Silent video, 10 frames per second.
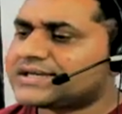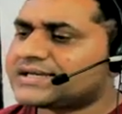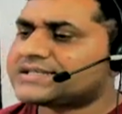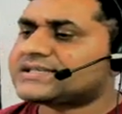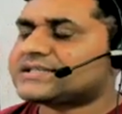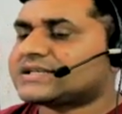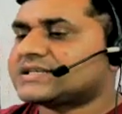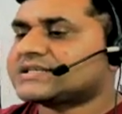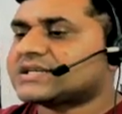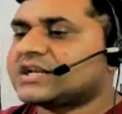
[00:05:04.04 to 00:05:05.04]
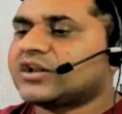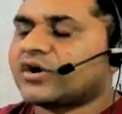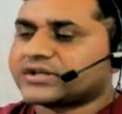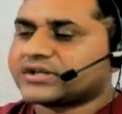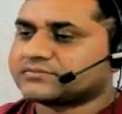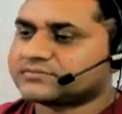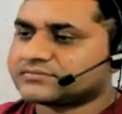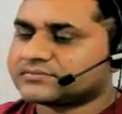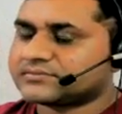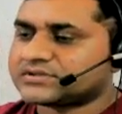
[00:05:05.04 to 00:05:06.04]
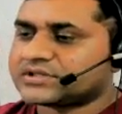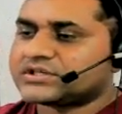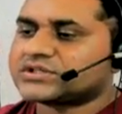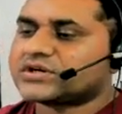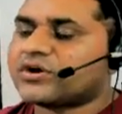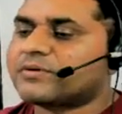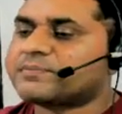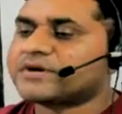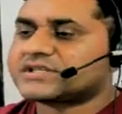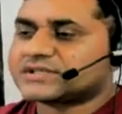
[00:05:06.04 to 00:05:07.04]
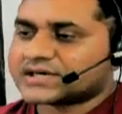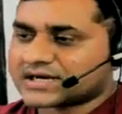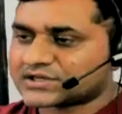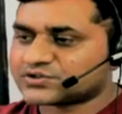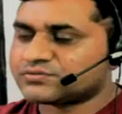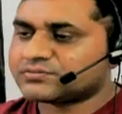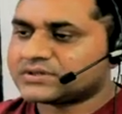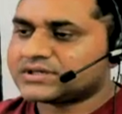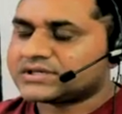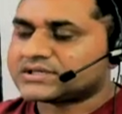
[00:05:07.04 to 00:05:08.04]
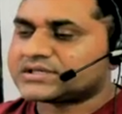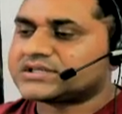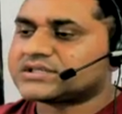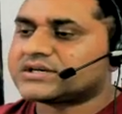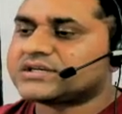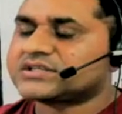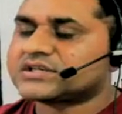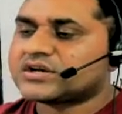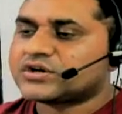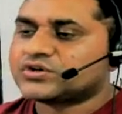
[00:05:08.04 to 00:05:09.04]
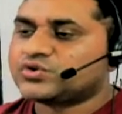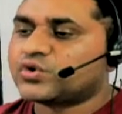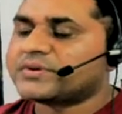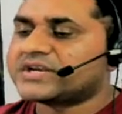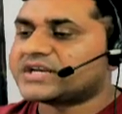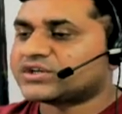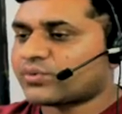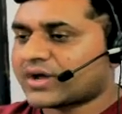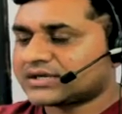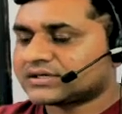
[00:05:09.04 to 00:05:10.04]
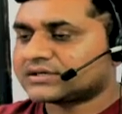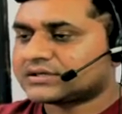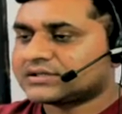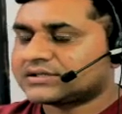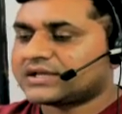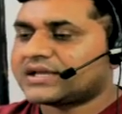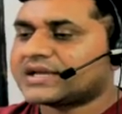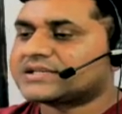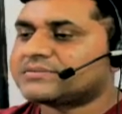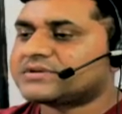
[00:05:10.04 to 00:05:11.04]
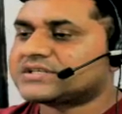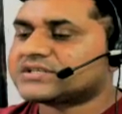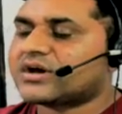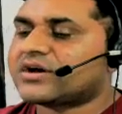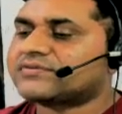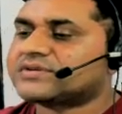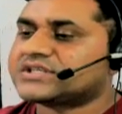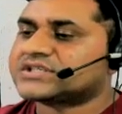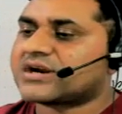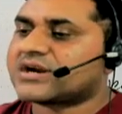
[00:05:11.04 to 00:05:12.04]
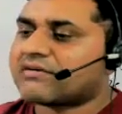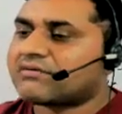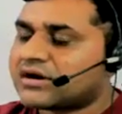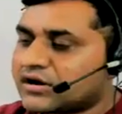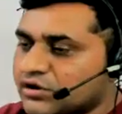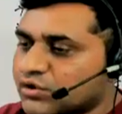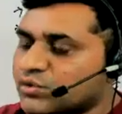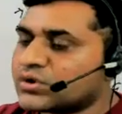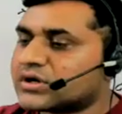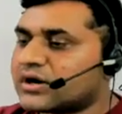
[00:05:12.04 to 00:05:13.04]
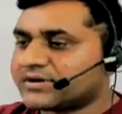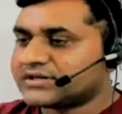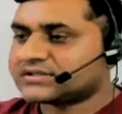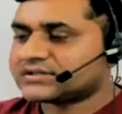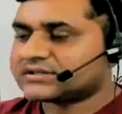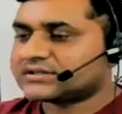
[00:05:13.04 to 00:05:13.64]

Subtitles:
assistance in learning. Teacher appears in the classroom. Teacher is dominating one. The activities of teacher are rule governed.